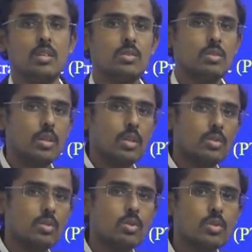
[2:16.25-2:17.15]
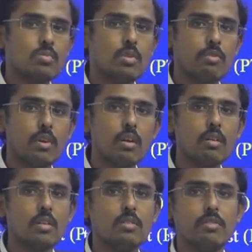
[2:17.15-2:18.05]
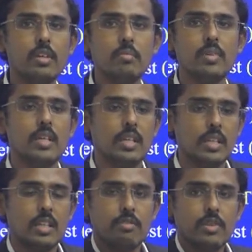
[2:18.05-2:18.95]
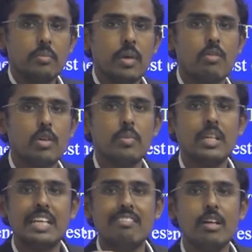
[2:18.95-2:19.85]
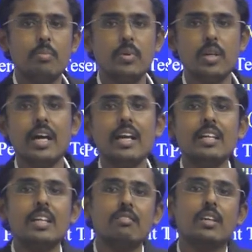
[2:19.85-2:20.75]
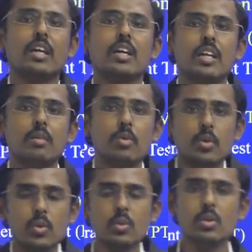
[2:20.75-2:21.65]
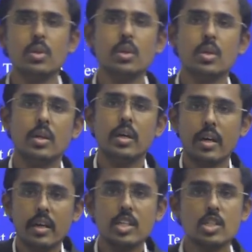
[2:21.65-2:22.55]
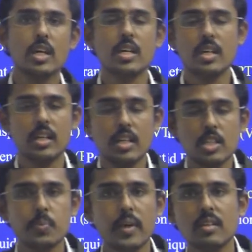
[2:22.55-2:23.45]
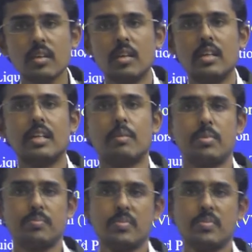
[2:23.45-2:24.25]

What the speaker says: So the source will fall on the film, then film have to be developed, and then we can able to inspect or interrupt.